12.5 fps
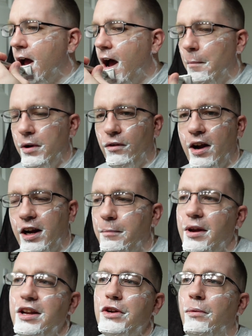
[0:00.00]
I'm going to
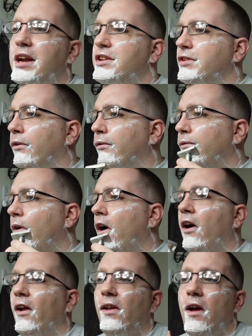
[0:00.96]
recommend you wait till
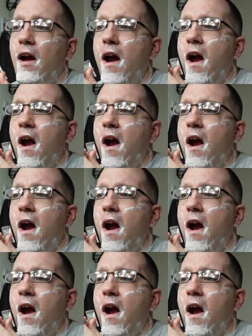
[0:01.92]
fall